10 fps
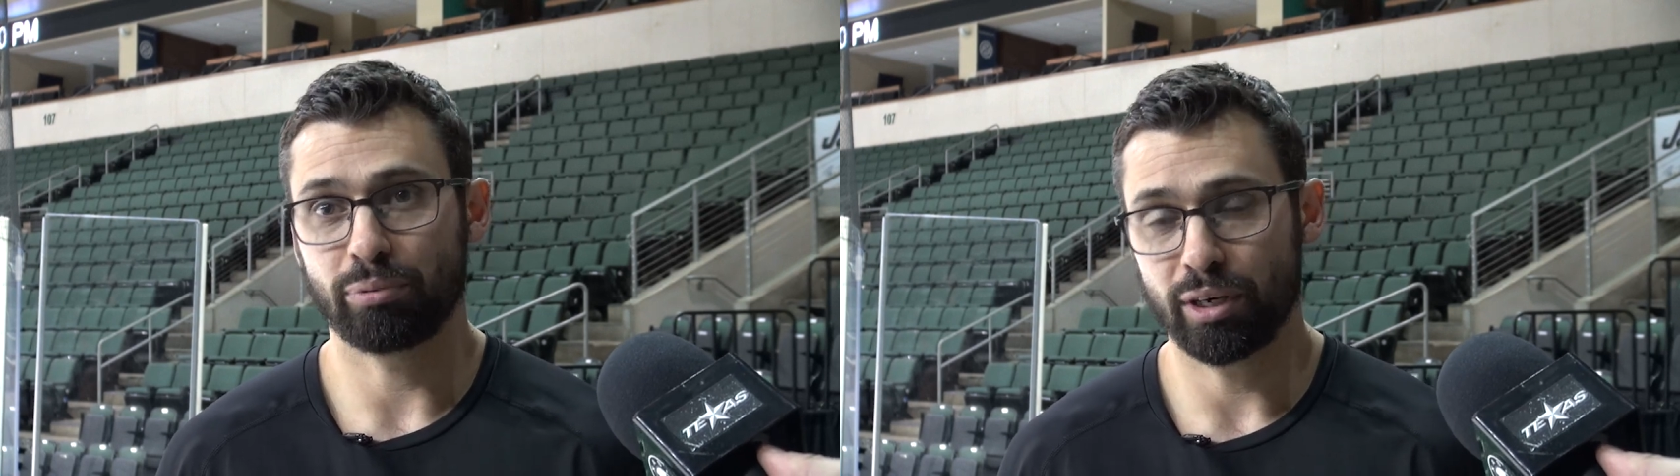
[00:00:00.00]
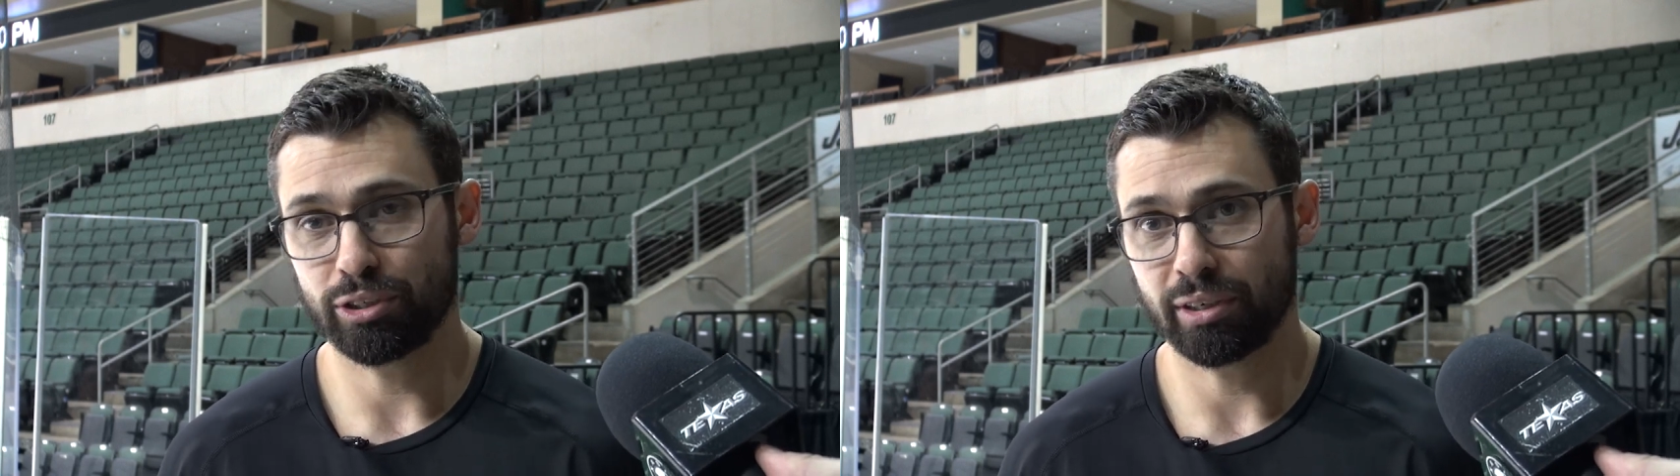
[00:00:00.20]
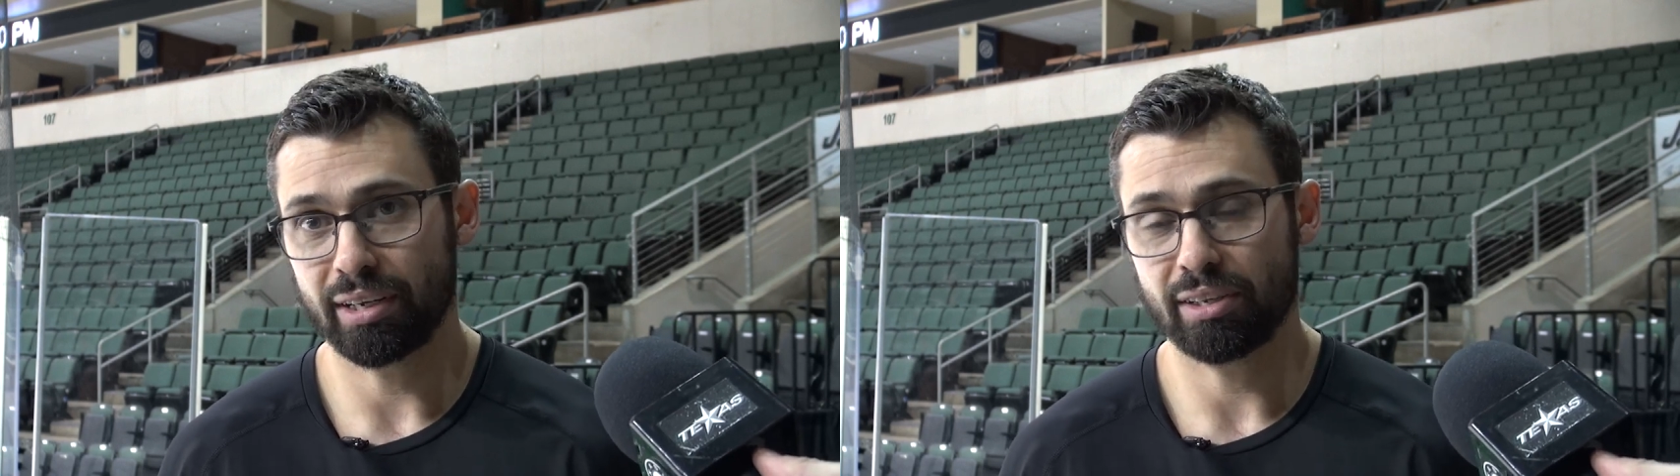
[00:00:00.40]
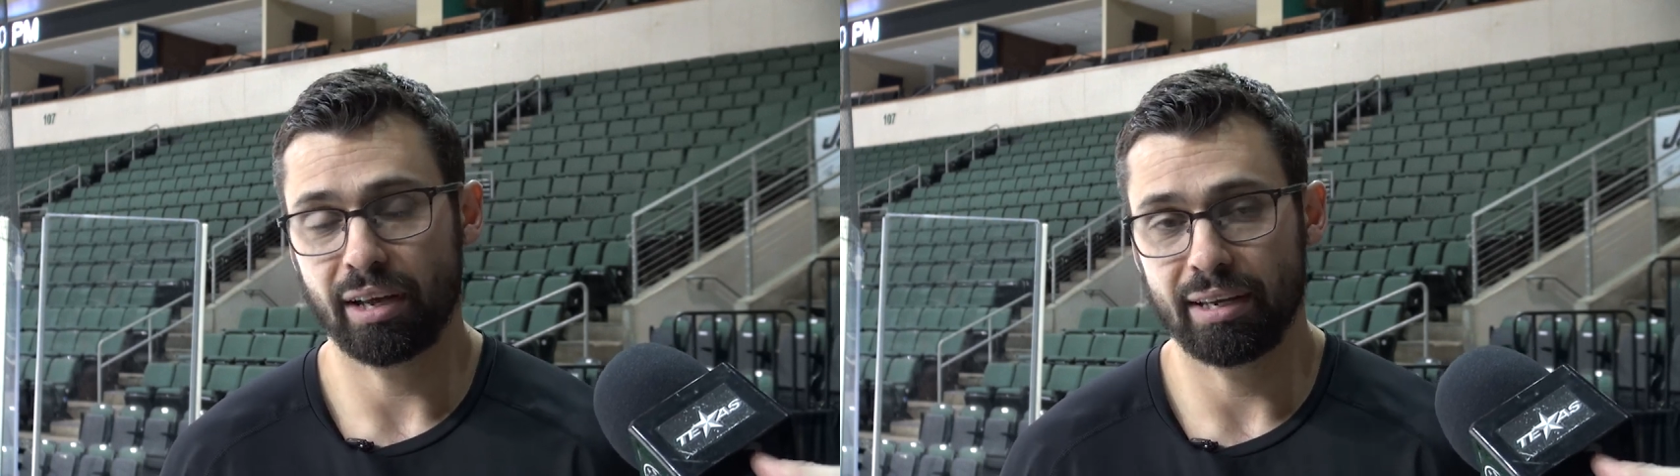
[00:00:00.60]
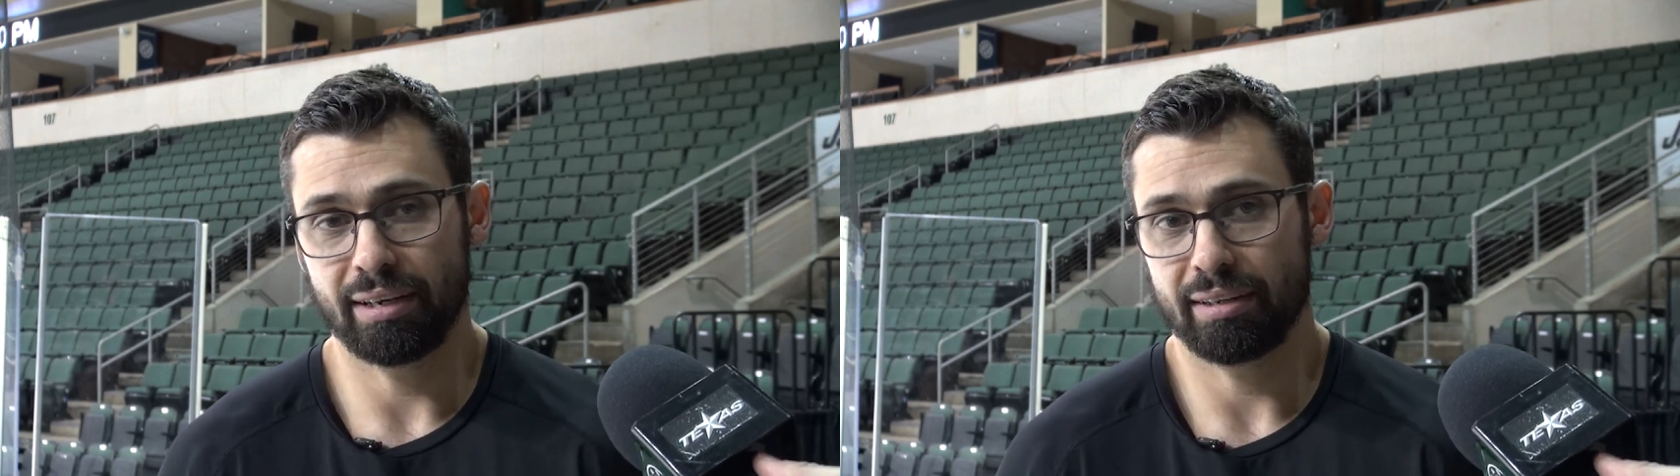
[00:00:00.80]
pressure gets
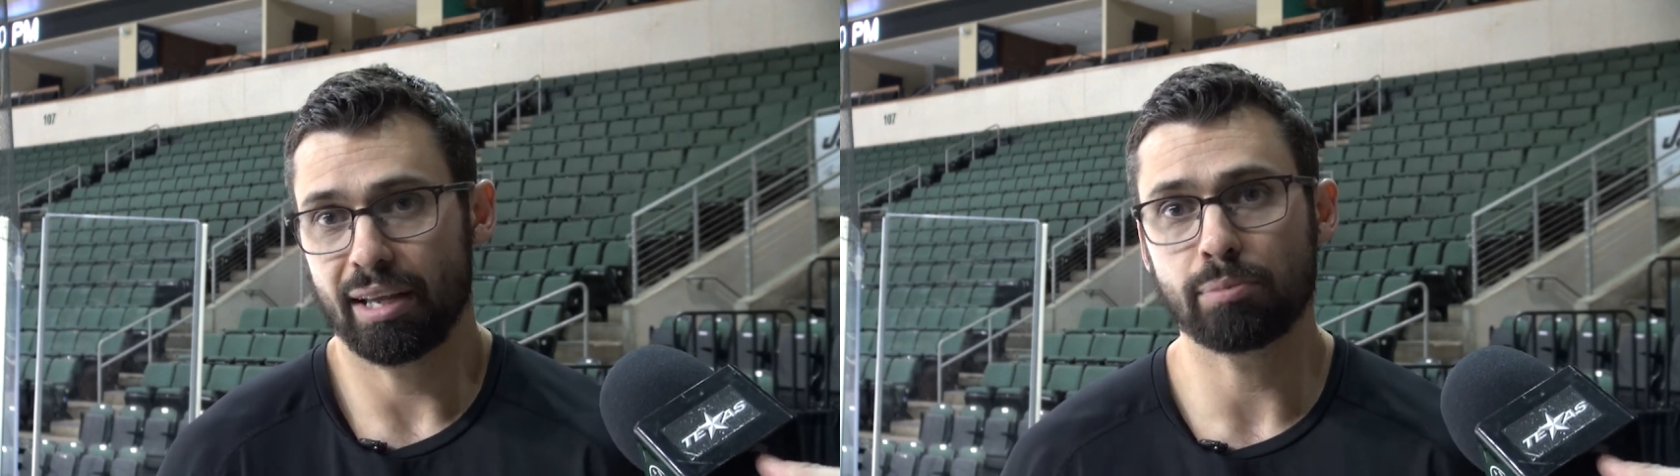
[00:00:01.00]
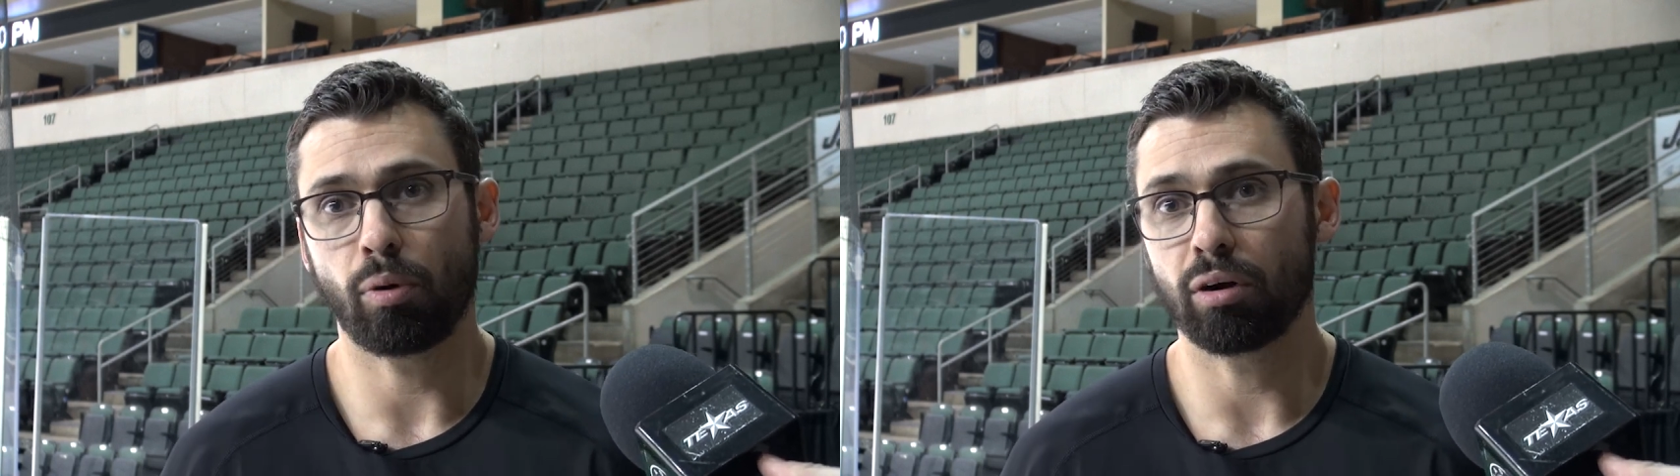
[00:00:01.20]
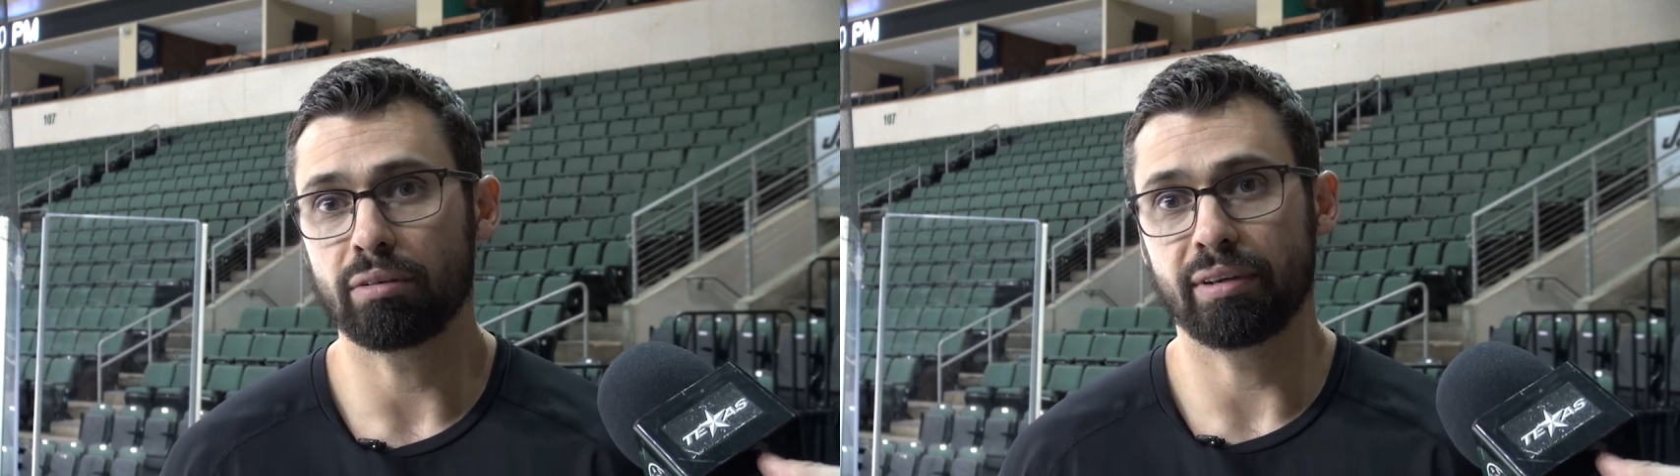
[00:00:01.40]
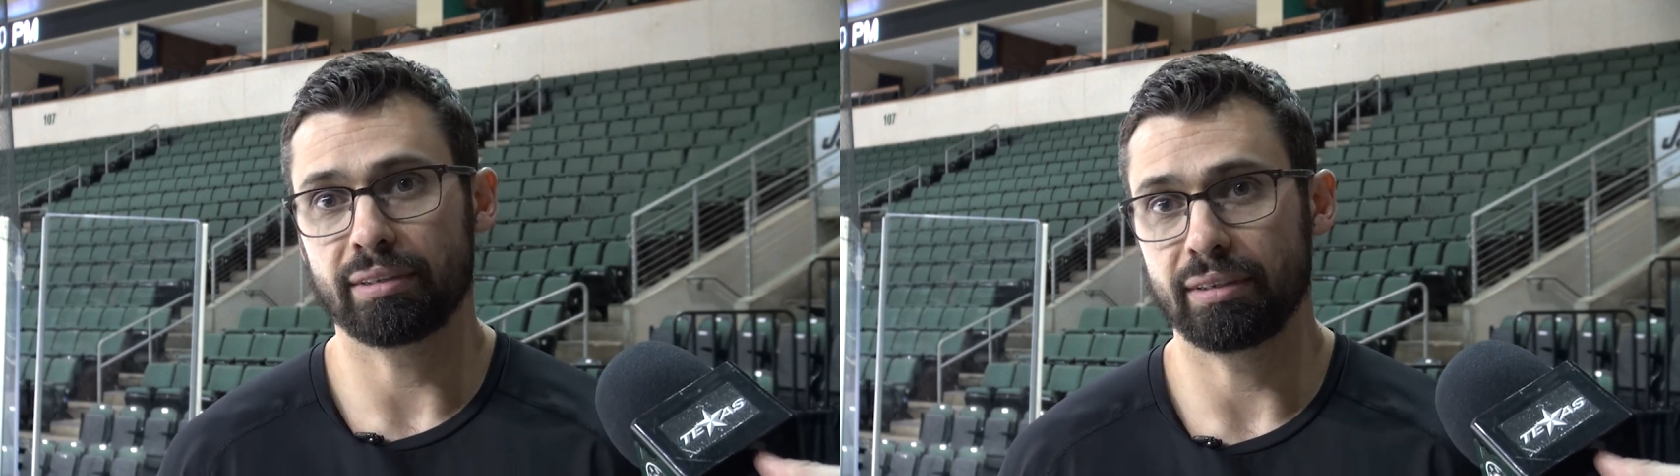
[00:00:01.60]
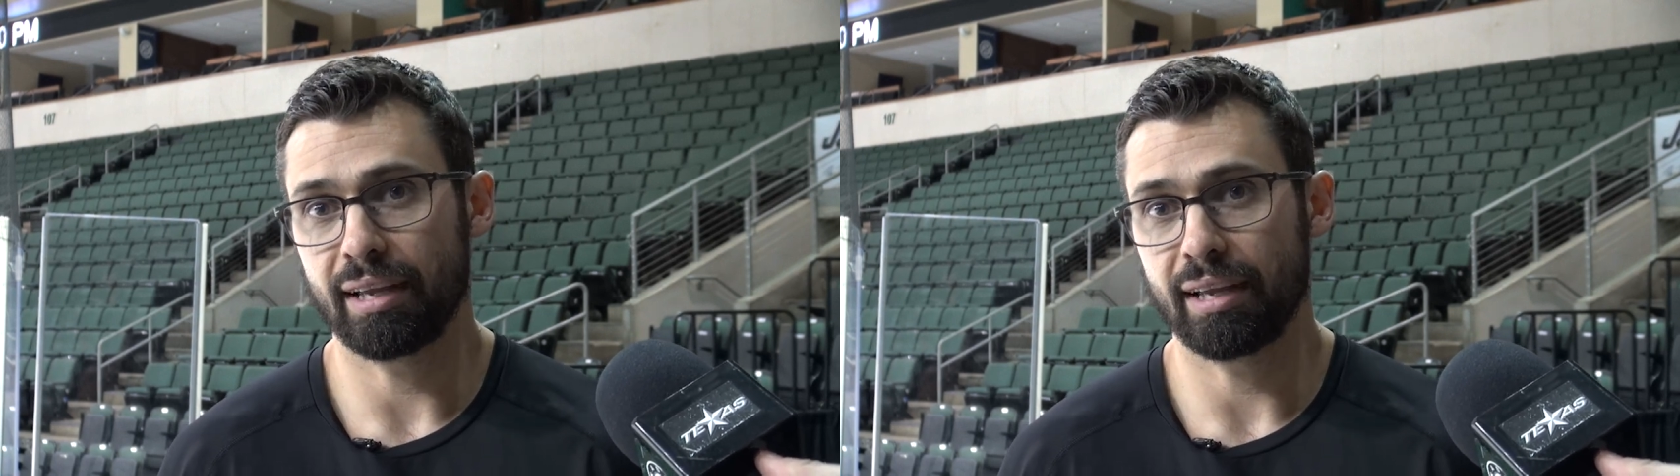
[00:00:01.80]
heightened, and that's part of it.